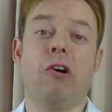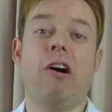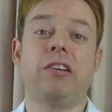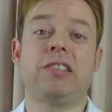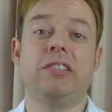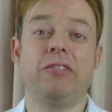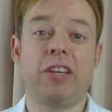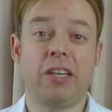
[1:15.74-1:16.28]

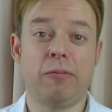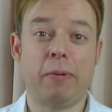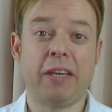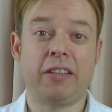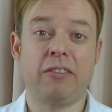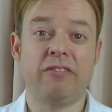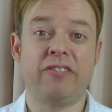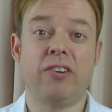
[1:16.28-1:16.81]
awesome, can you
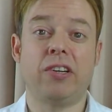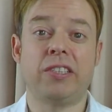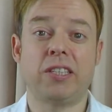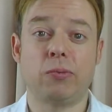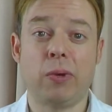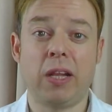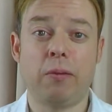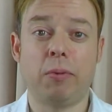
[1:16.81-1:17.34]
make them for us
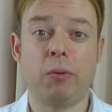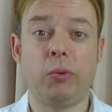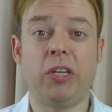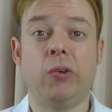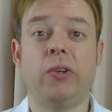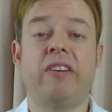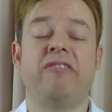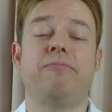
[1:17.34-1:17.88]
as well? But we
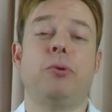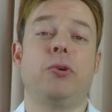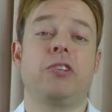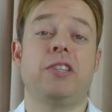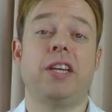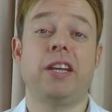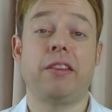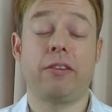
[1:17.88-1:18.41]
don't have
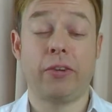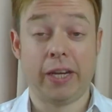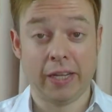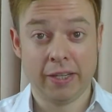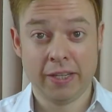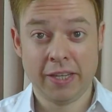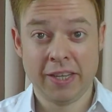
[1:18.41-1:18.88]
Porsche 993.